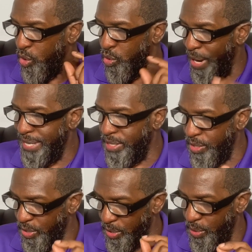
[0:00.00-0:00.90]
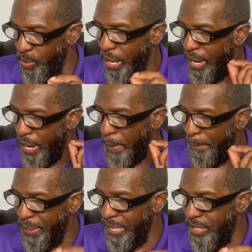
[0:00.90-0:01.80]
grace unto you
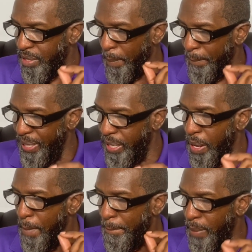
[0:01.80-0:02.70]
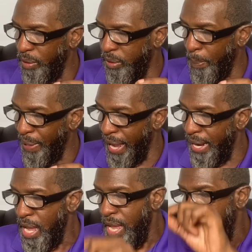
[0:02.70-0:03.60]
and peace be multiplied.